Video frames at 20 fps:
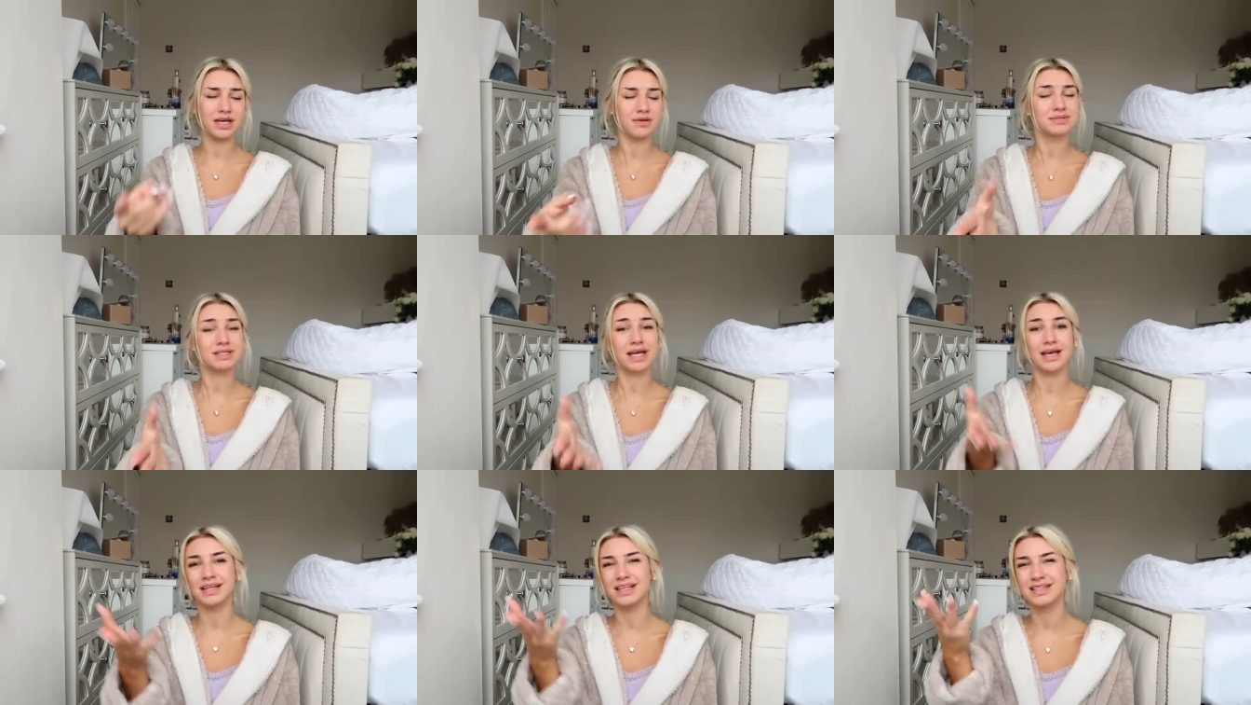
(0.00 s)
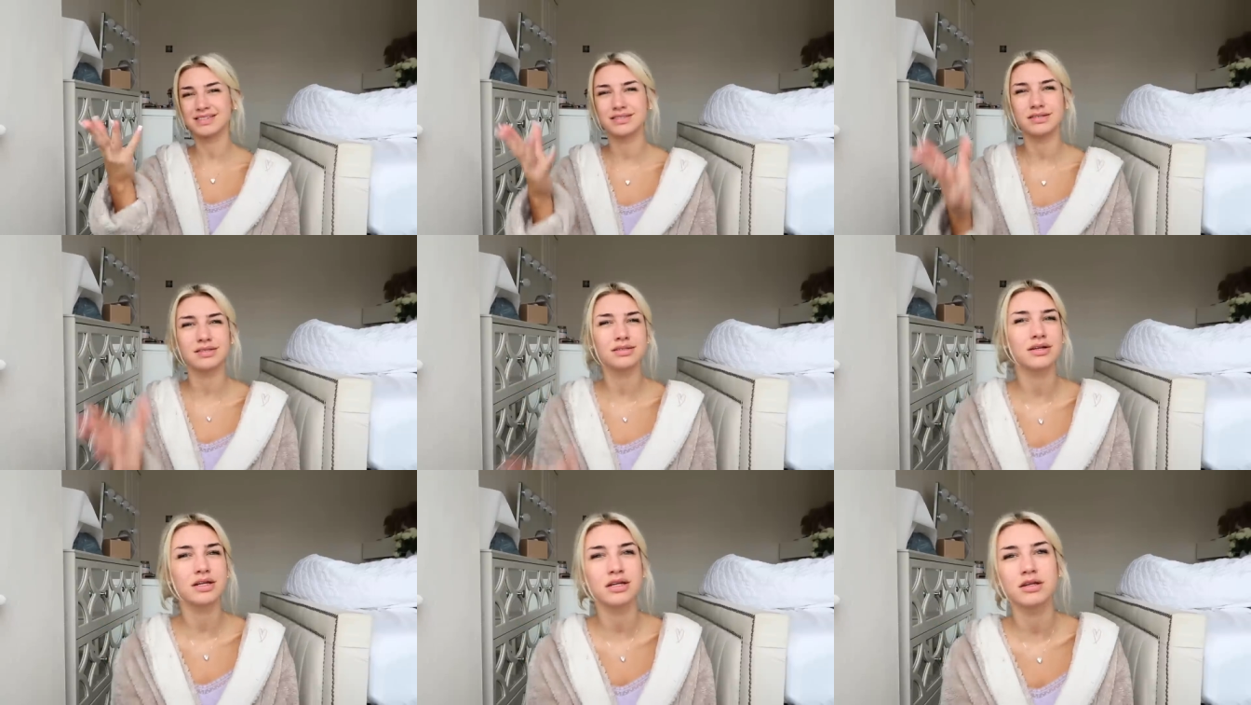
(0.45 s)
he was like
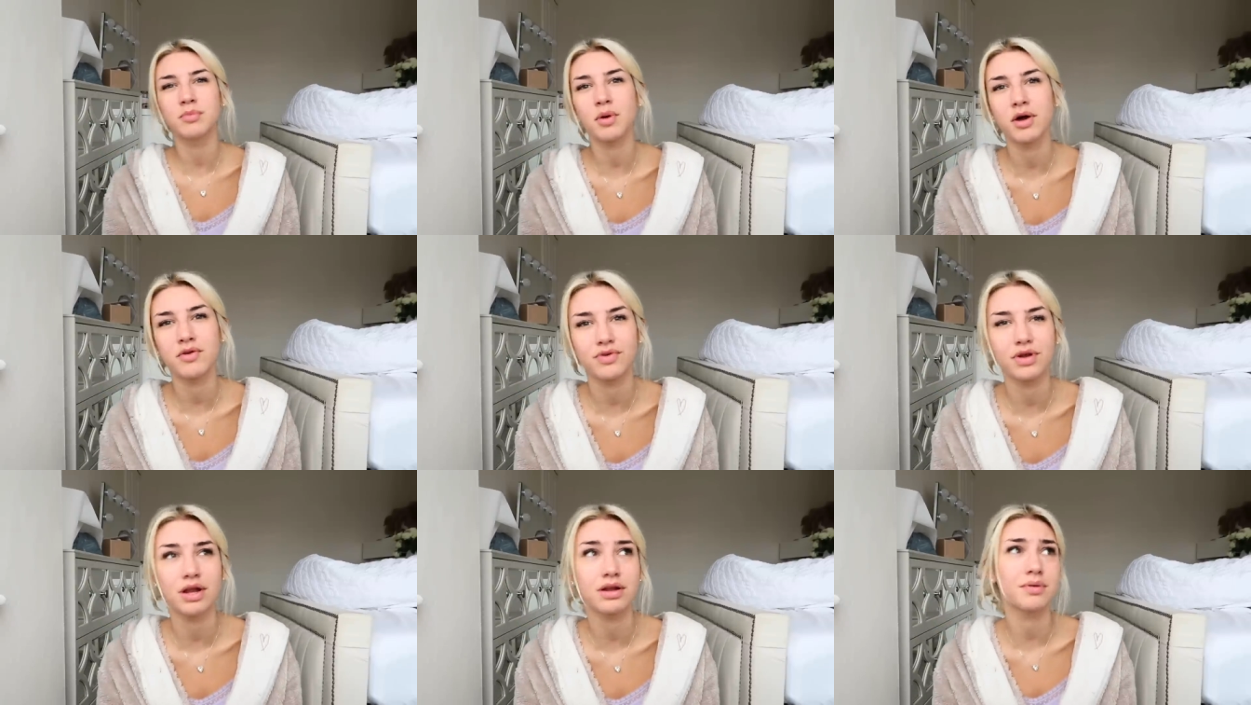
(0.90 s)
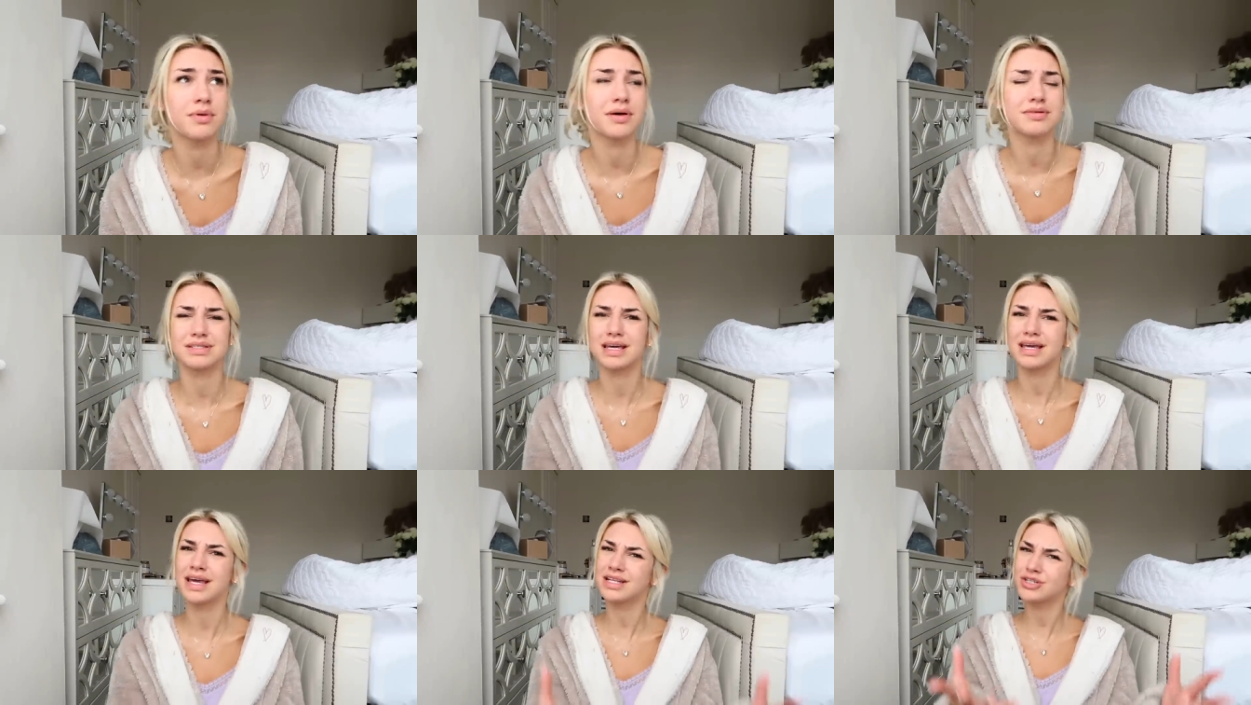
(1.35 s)
listen you don't need a boyfriend anyway I
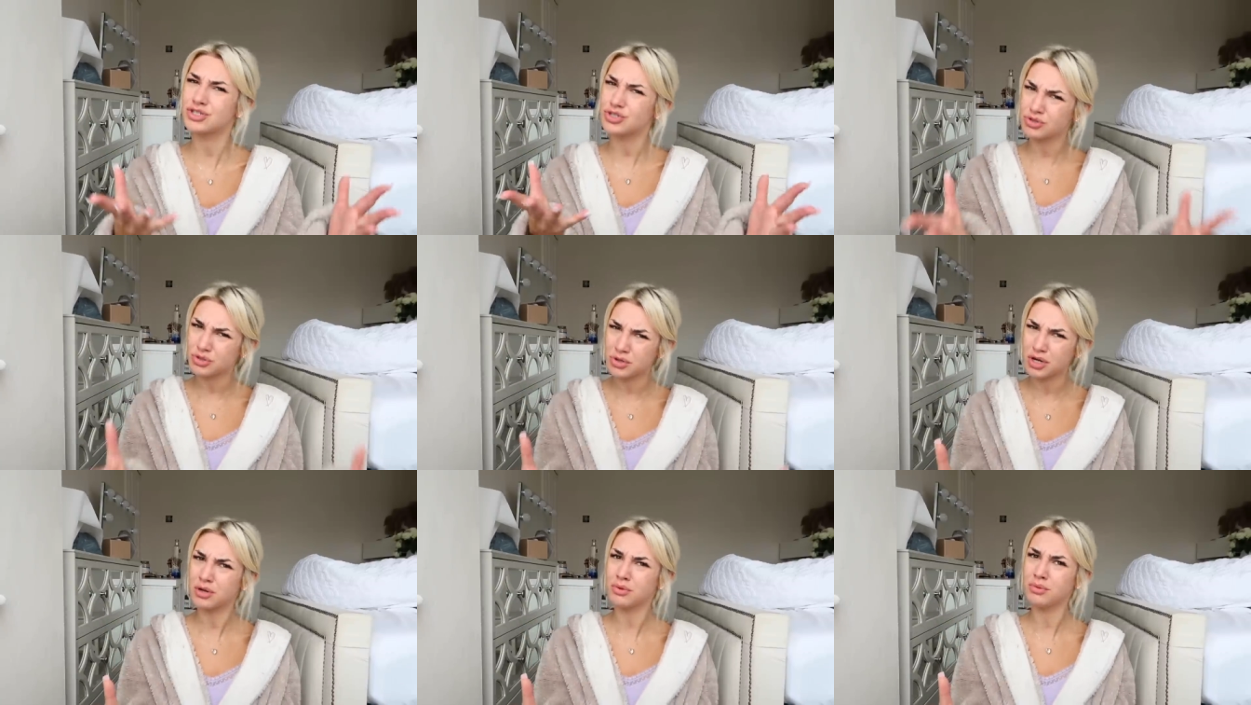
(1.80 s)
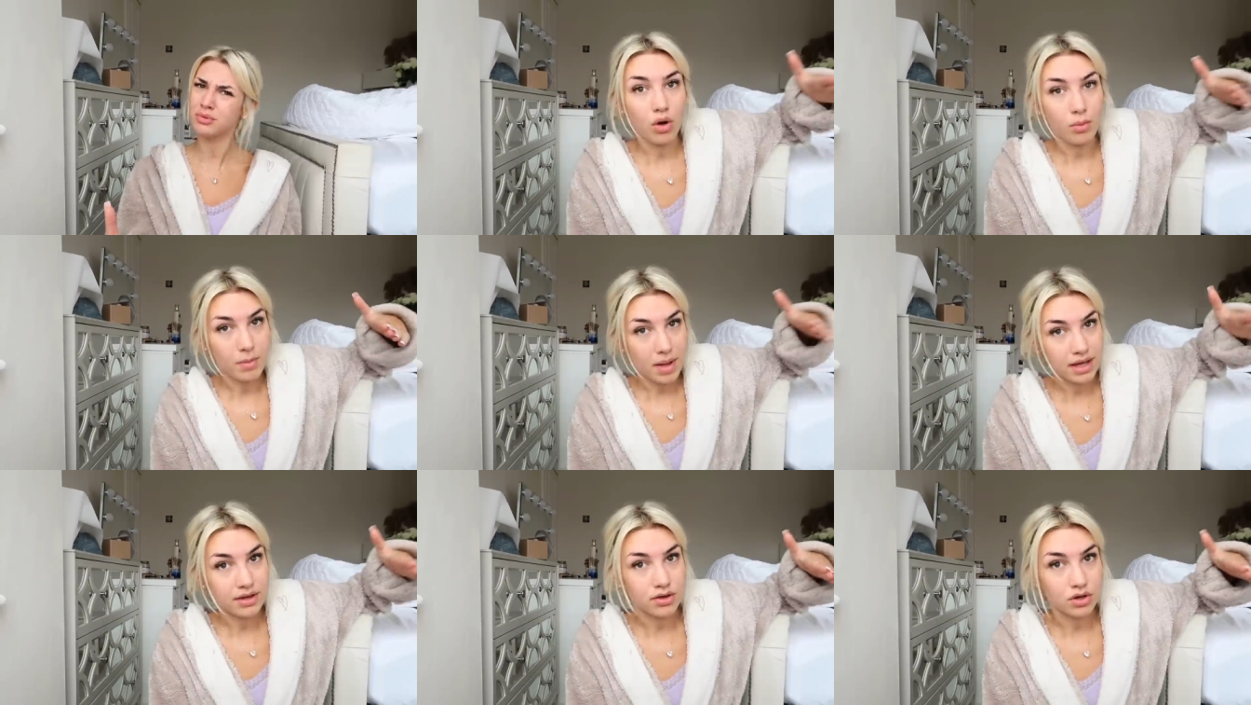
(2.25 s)
was like yeah true
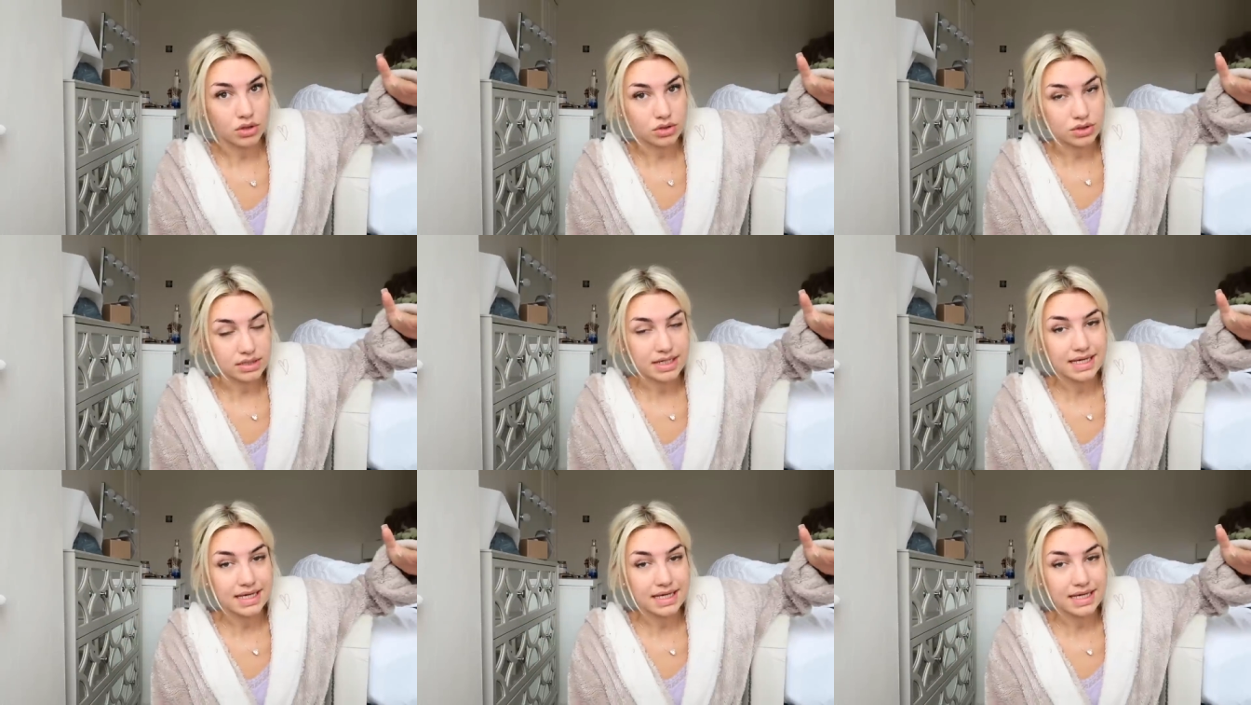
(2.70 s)
oh my god